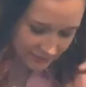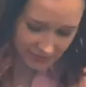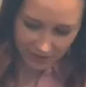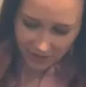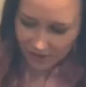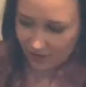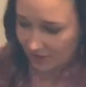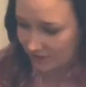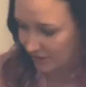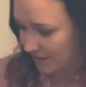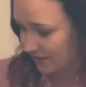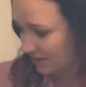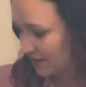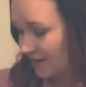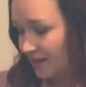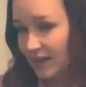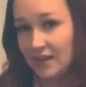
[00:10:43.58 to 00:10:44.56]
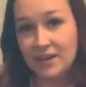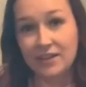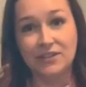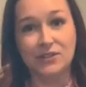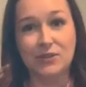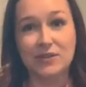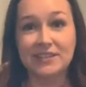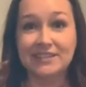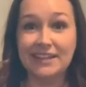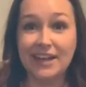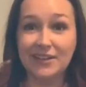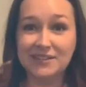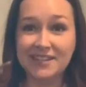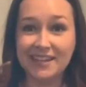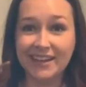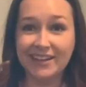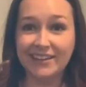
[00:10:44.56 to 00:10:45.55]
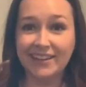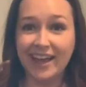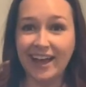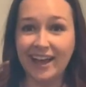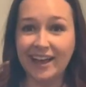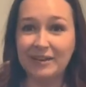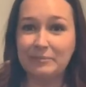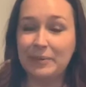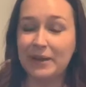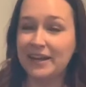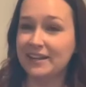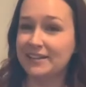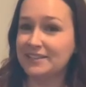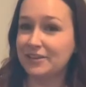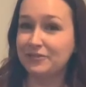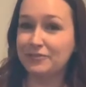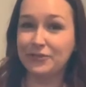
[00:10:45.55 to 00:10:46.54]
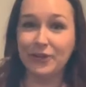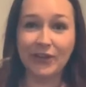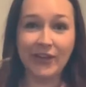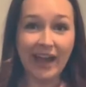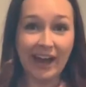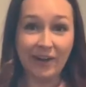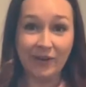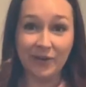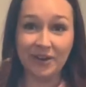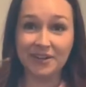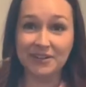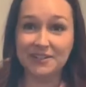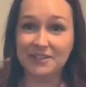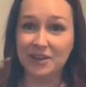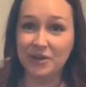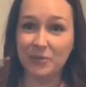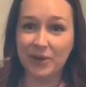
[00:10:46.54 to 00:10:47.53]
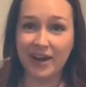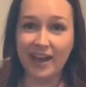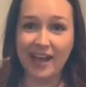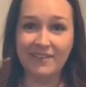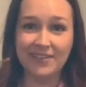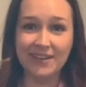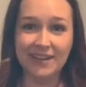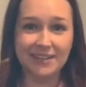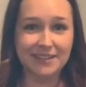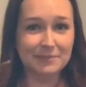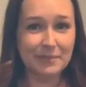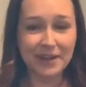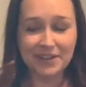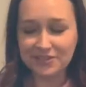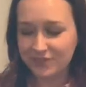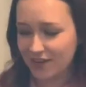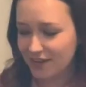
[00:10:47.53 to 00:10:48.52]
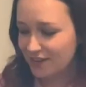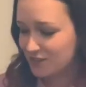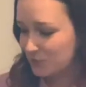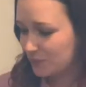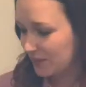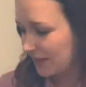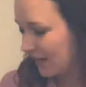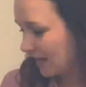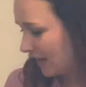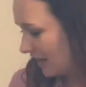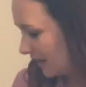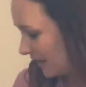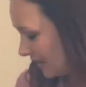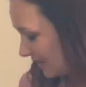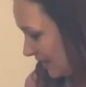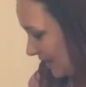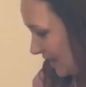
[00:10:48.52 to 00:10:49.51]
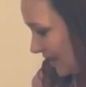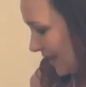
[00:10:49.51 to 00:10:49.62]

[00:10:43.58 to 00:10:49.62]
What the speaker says: All right, so this sounds like a lot, but it's a full hour, so we're having as much fun as we can.